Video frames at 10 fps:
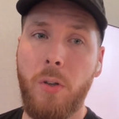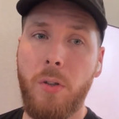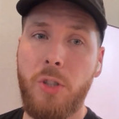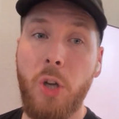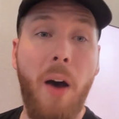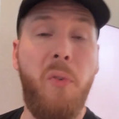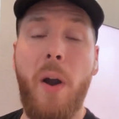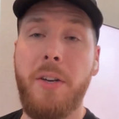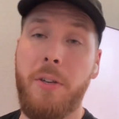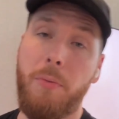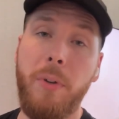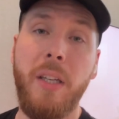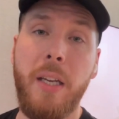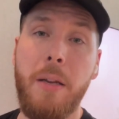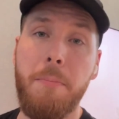software to
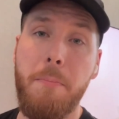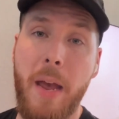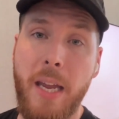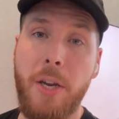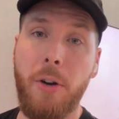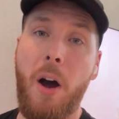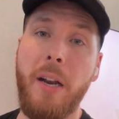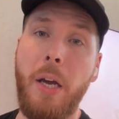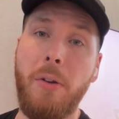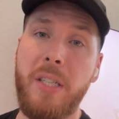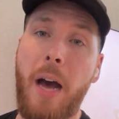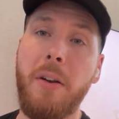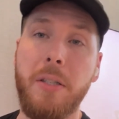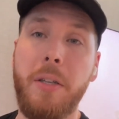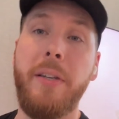really make your audio sound
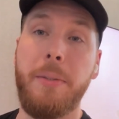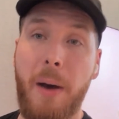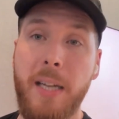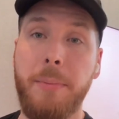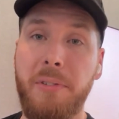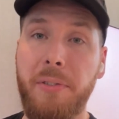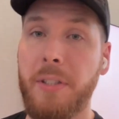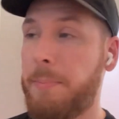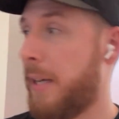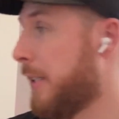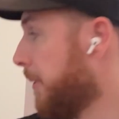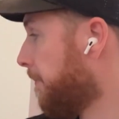as good as possible for the space.